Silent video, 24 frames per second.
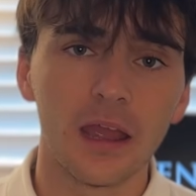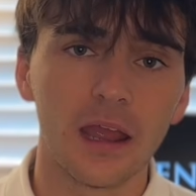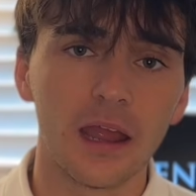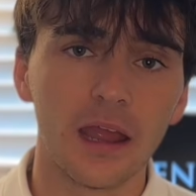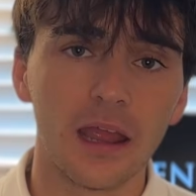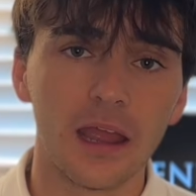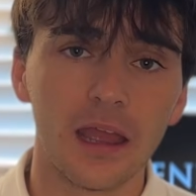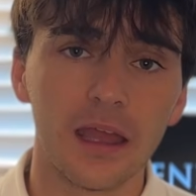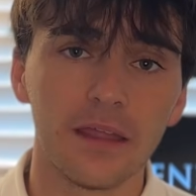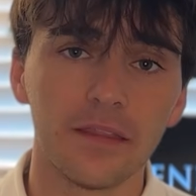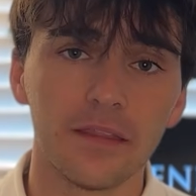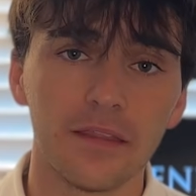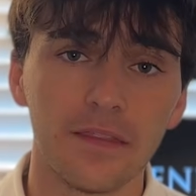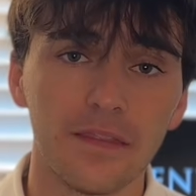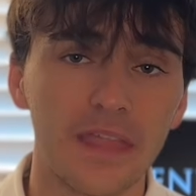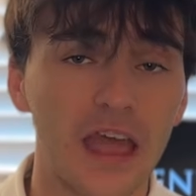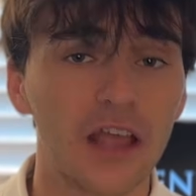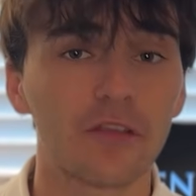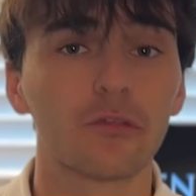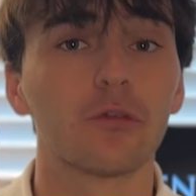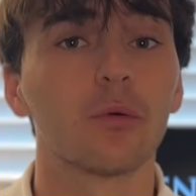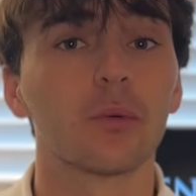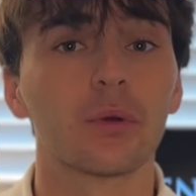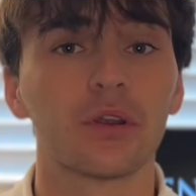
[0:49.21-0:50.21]
And
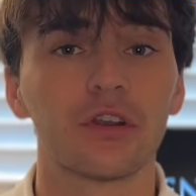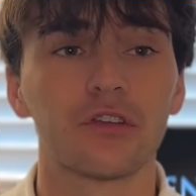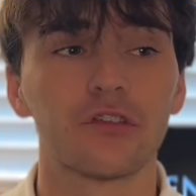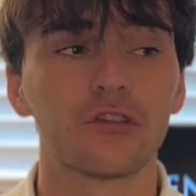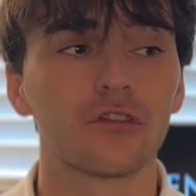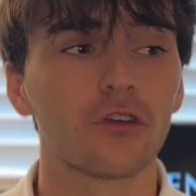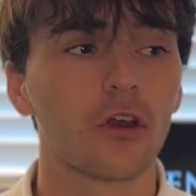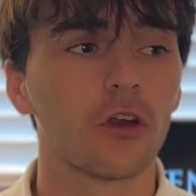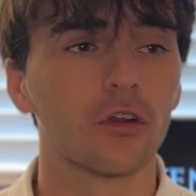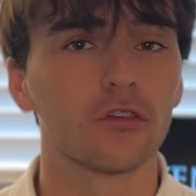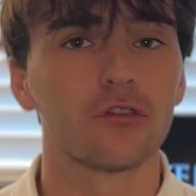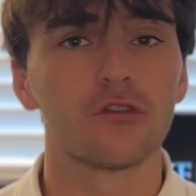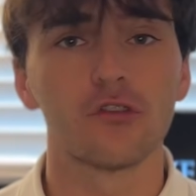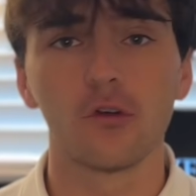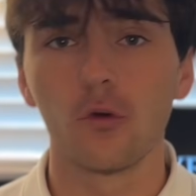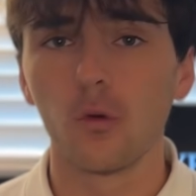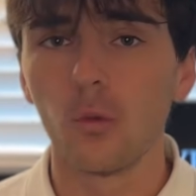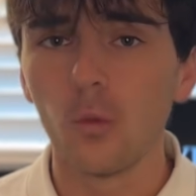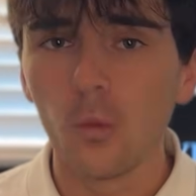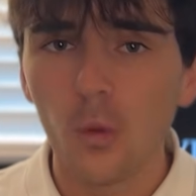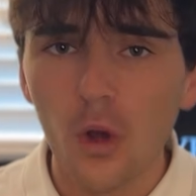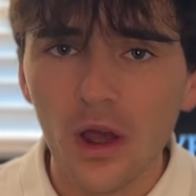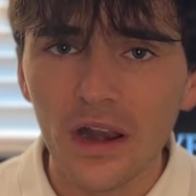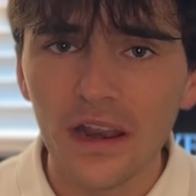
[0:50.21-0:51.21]
that's where we're going to start. So
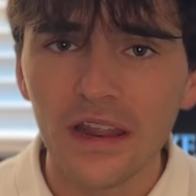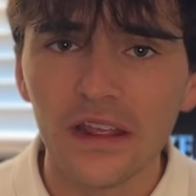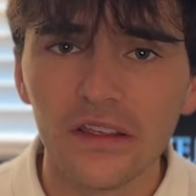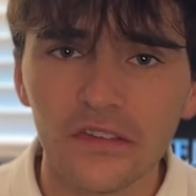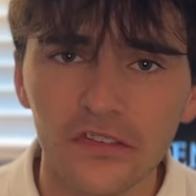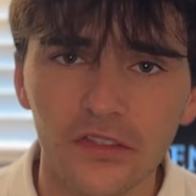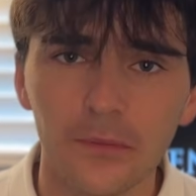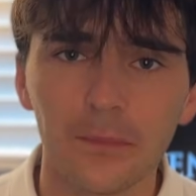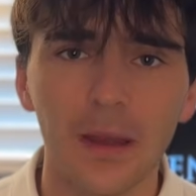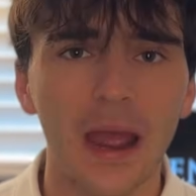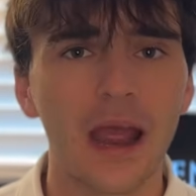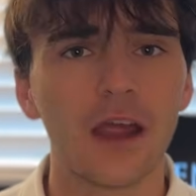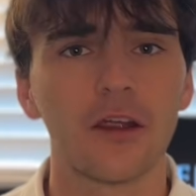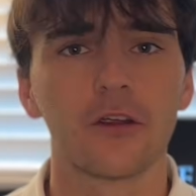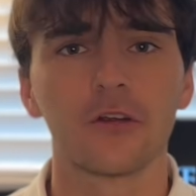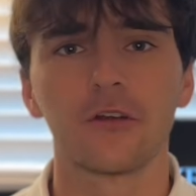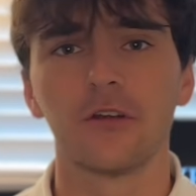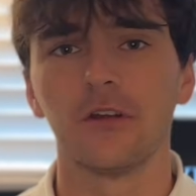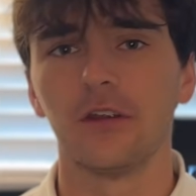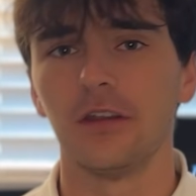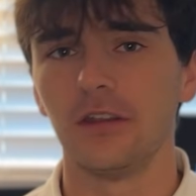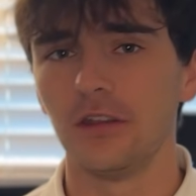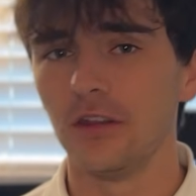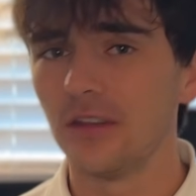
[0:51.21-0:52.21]
what is the power
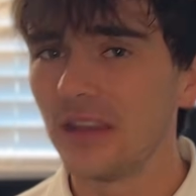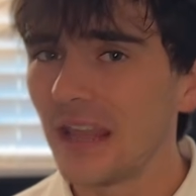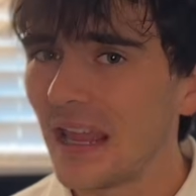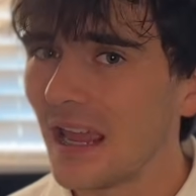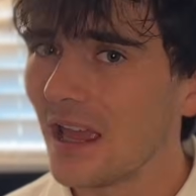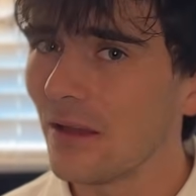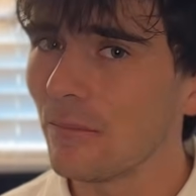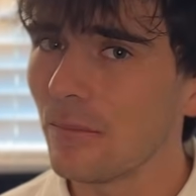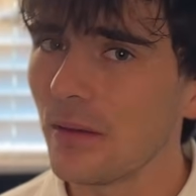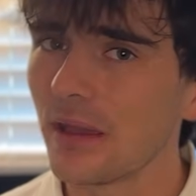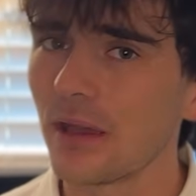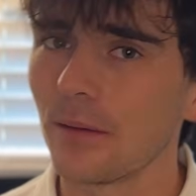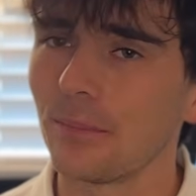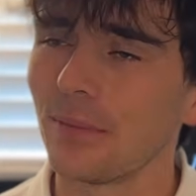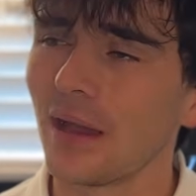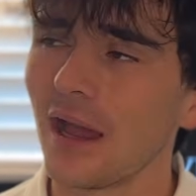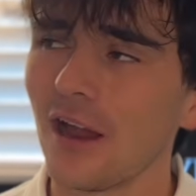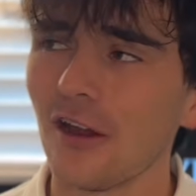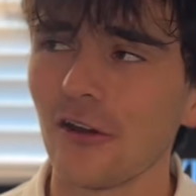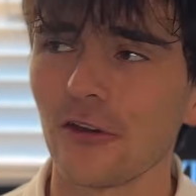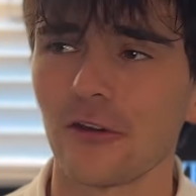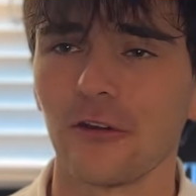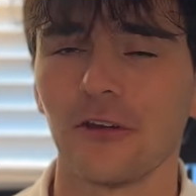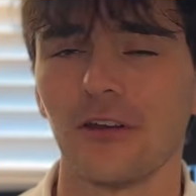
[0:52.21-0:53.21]
grid? You can't make a
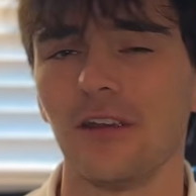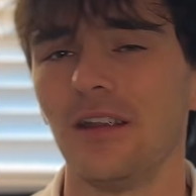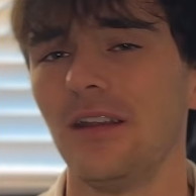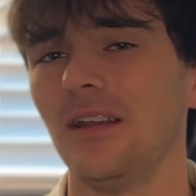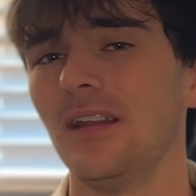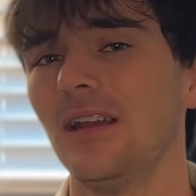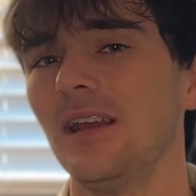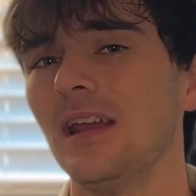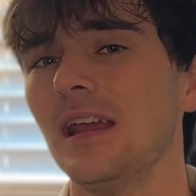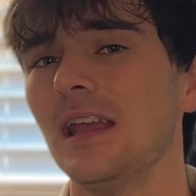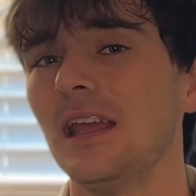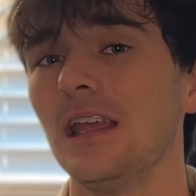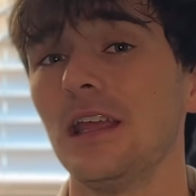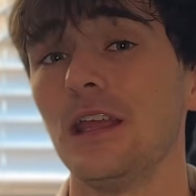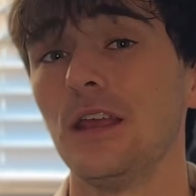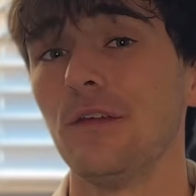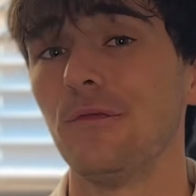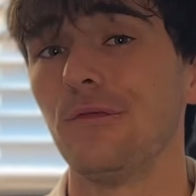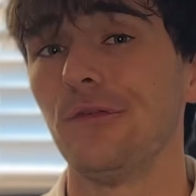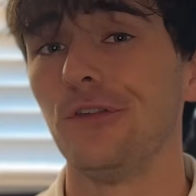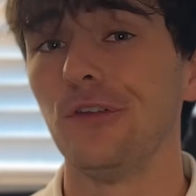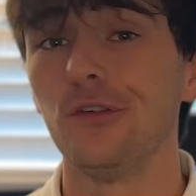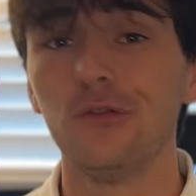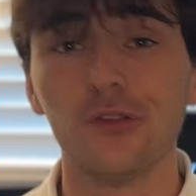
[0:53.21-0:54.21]
power grid
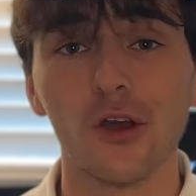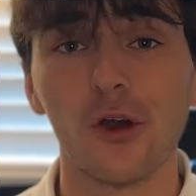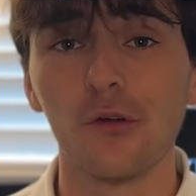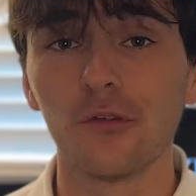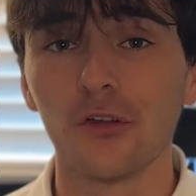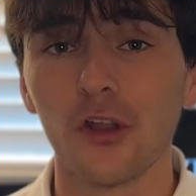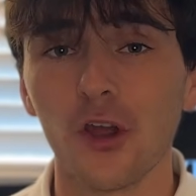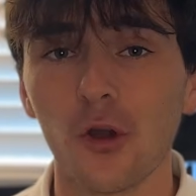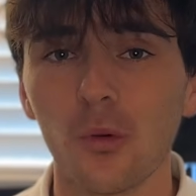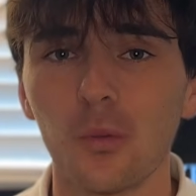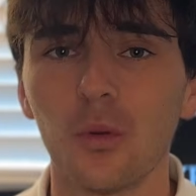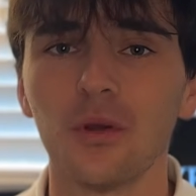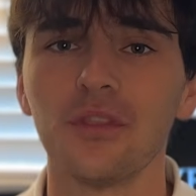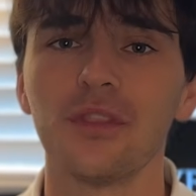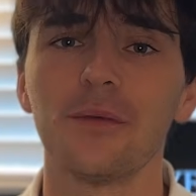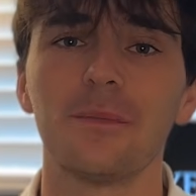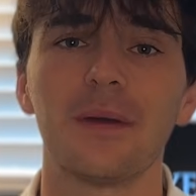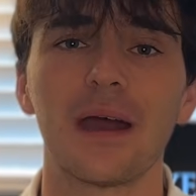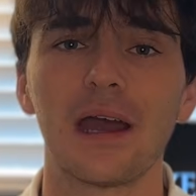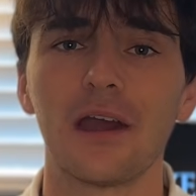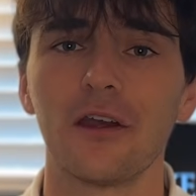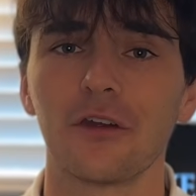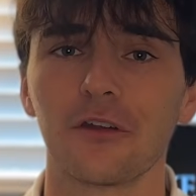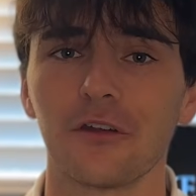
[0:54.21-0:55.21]
if you don't know what the
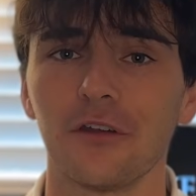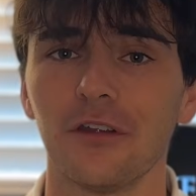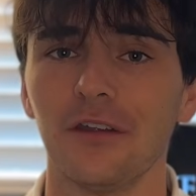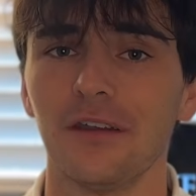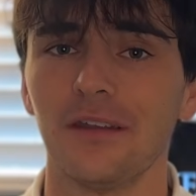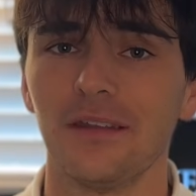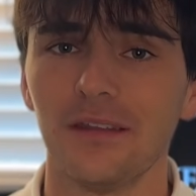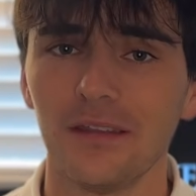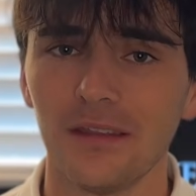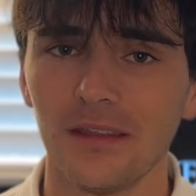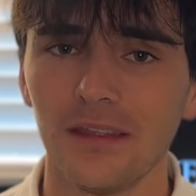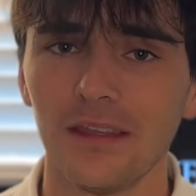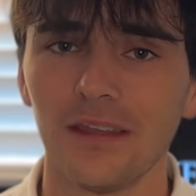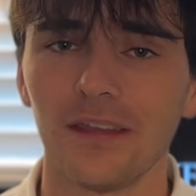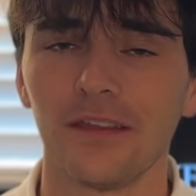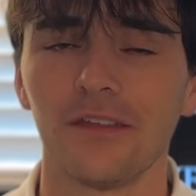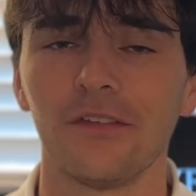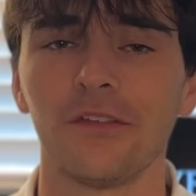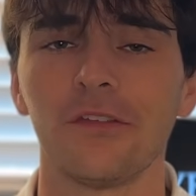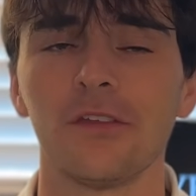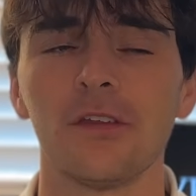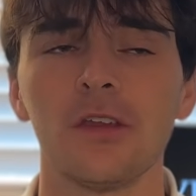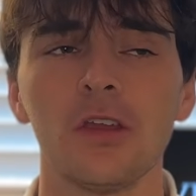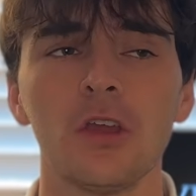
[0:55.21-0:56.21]
power grid
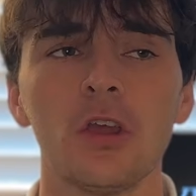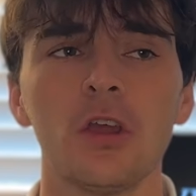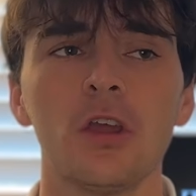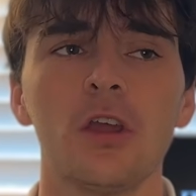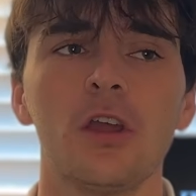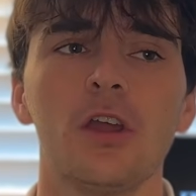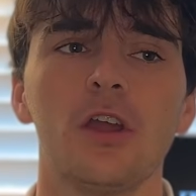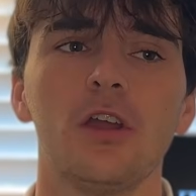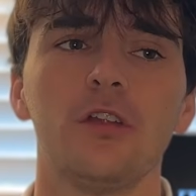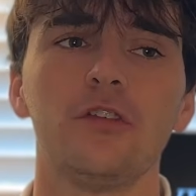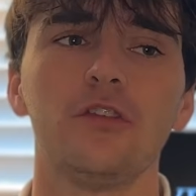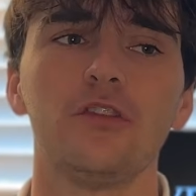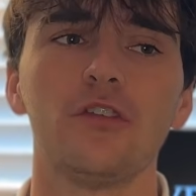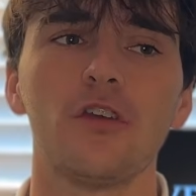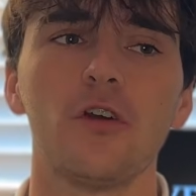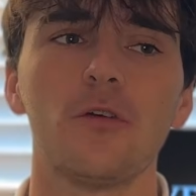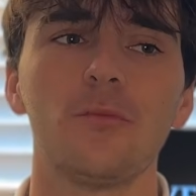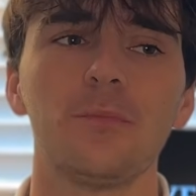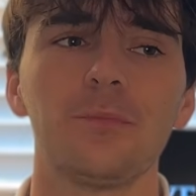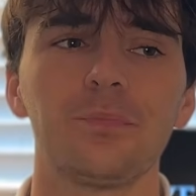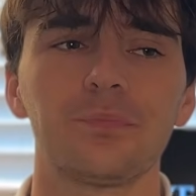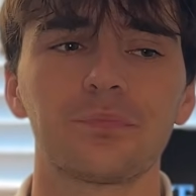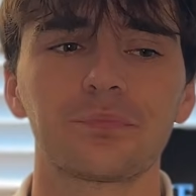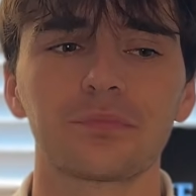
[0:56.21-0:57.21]
is. And so